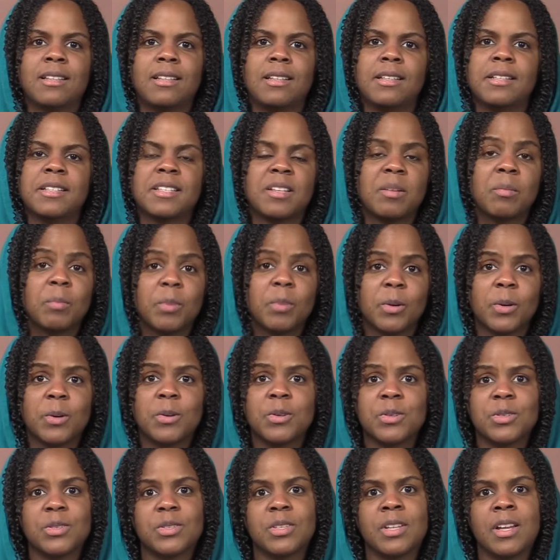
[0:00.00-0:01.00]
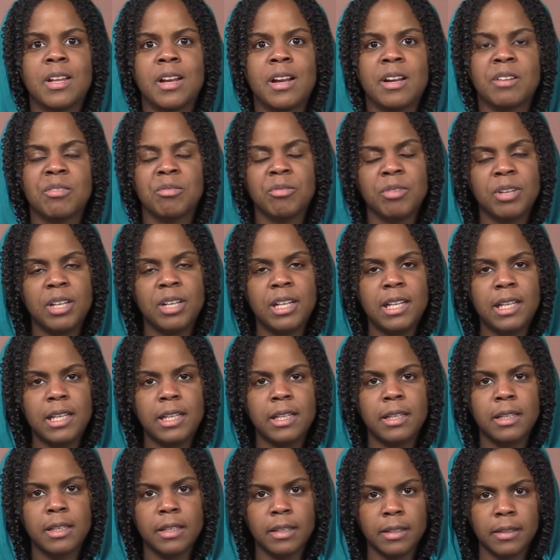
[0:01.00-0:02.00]
it's a verse that I
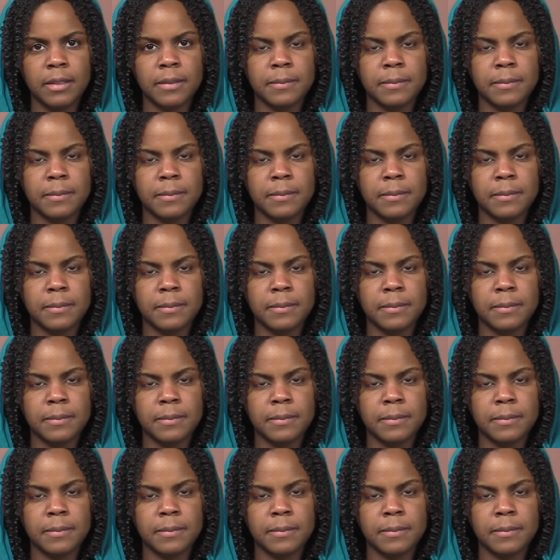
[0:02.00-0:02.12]
really,